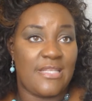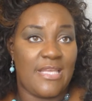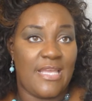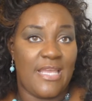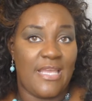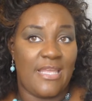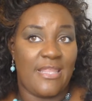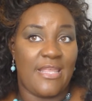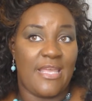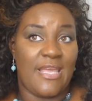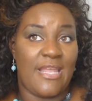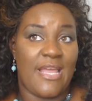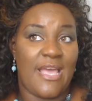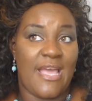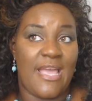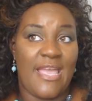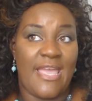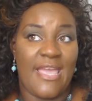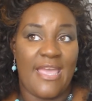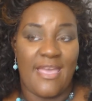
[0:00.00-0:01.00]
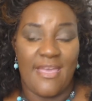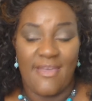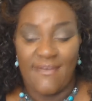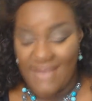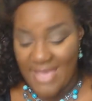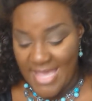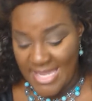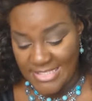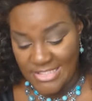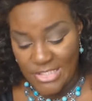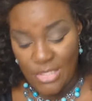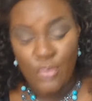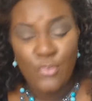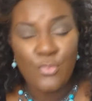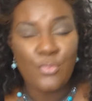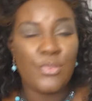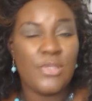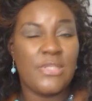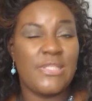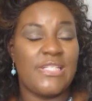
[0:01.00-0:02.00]
say that I
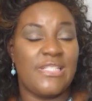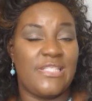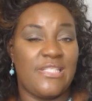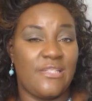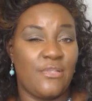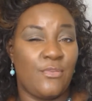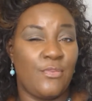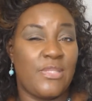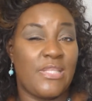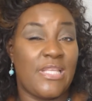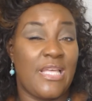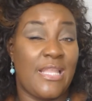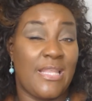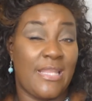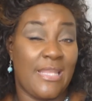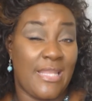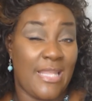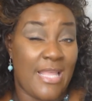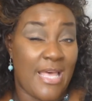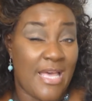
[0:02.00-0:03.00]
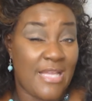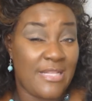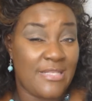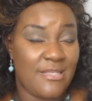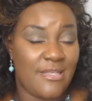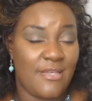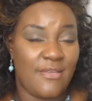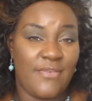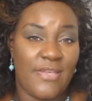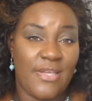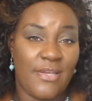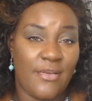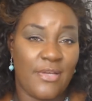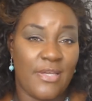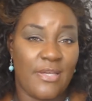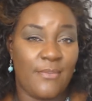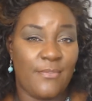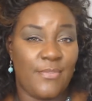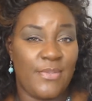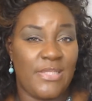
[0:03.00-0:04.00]
don't really deal with a lot of hair
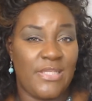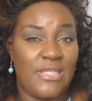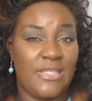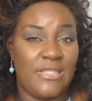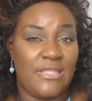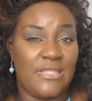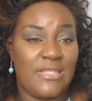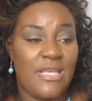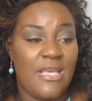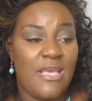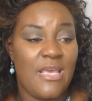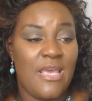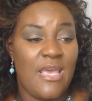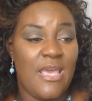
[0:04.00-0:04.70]
companies,